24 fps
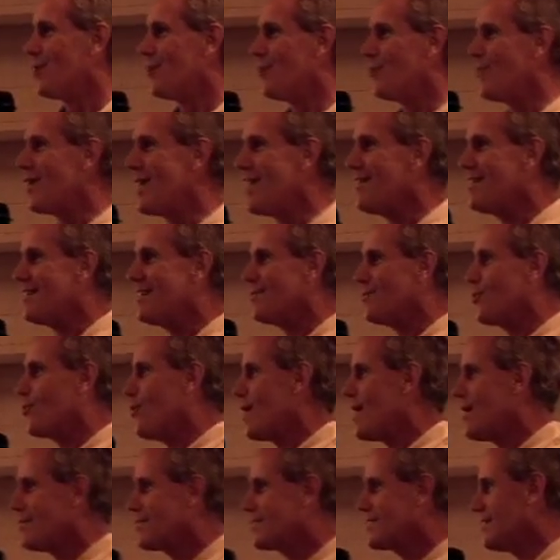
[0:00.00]
Well,
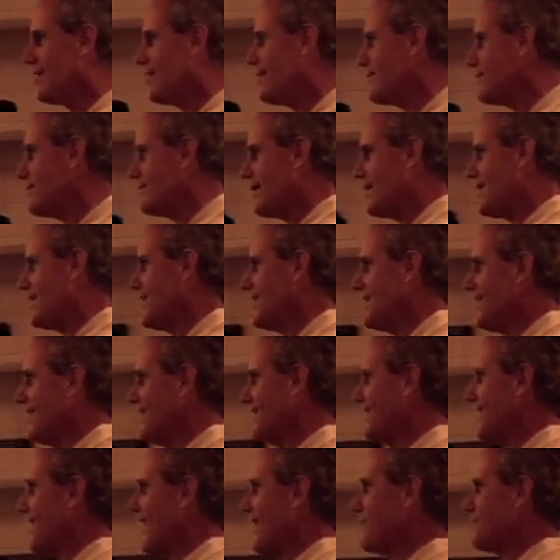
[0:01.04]
welcome.
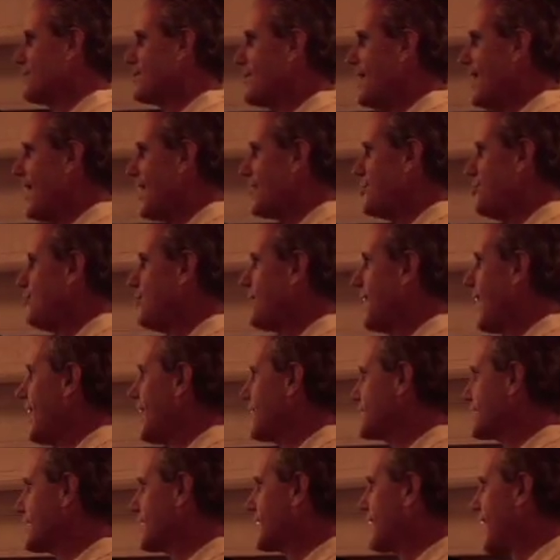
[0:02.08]
I'm glad you
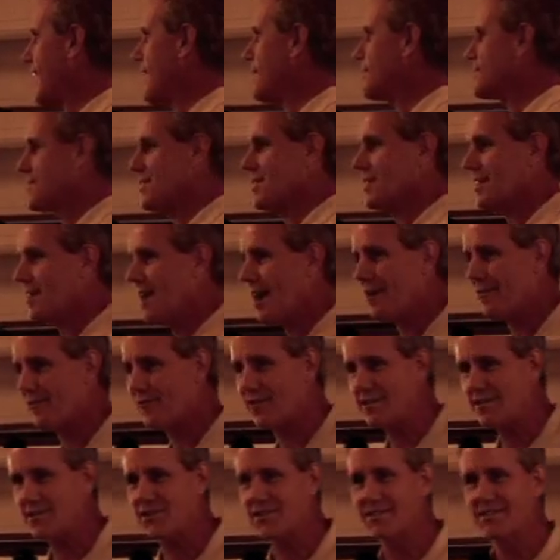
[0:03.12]
guys came to the
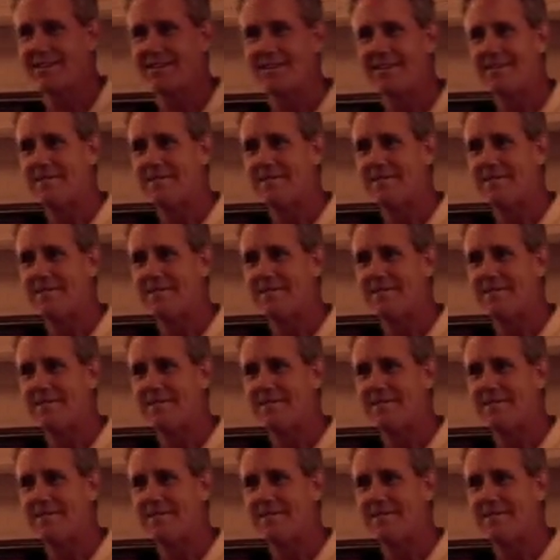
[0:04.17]
conference.